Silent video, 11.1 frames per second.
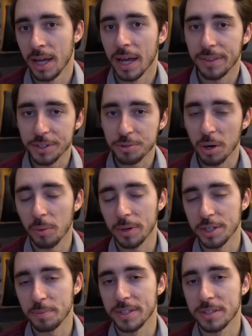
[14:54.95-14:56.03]
And that's what I want to
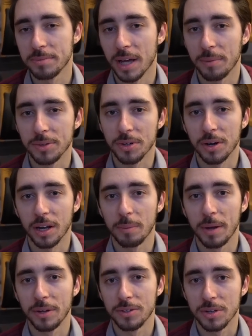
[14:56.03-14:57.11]
spend some time to talk
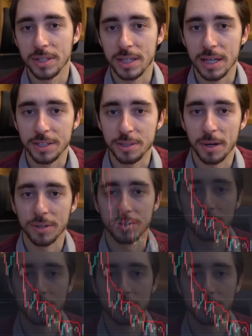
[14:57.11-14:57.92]
about during today's sponsored